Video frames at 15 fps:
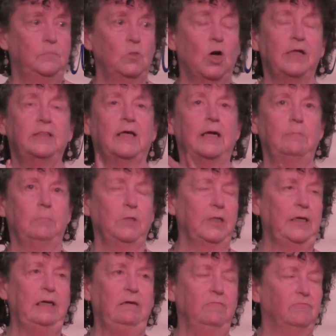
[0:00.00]
Not that I
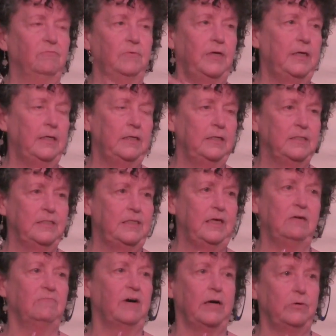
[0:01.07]
believe in
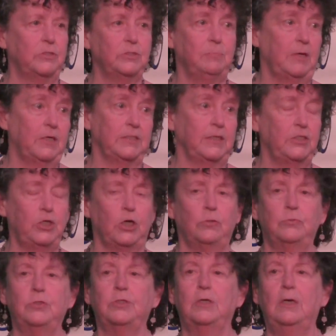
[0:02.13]
Zika virus, because I
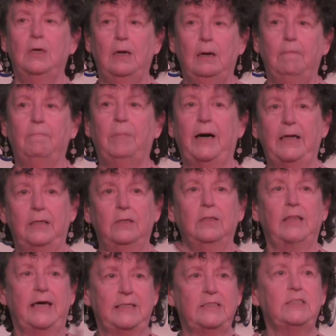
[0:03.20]
don't.
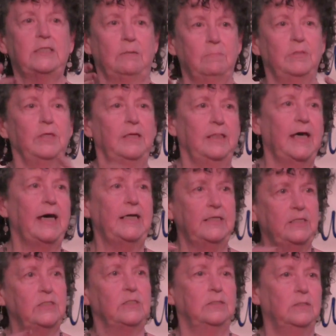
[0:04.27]
But that's something
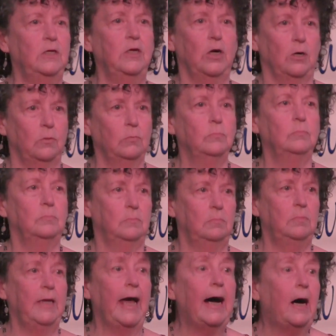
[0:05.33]
that is,
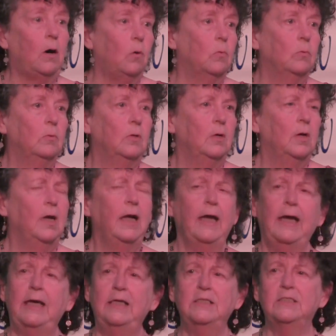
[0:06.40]
now.
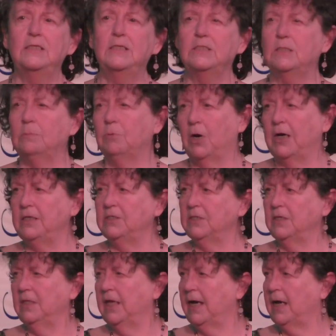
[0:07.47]
And isn't it
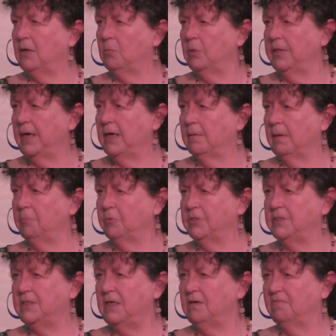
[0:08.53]
surprising that when they come up
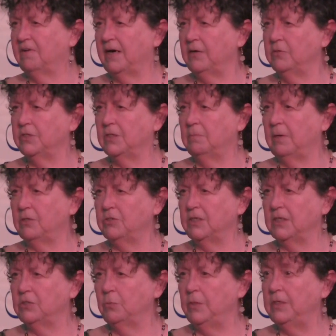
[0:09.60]
with the Zika virus in about
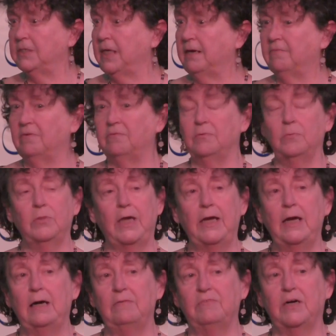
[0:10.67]
6 weeks, they have an
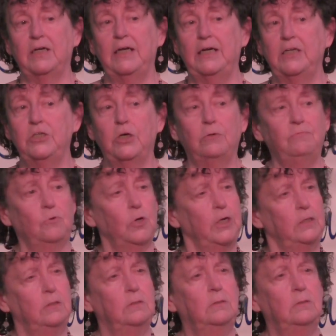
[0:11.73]
antidote for it?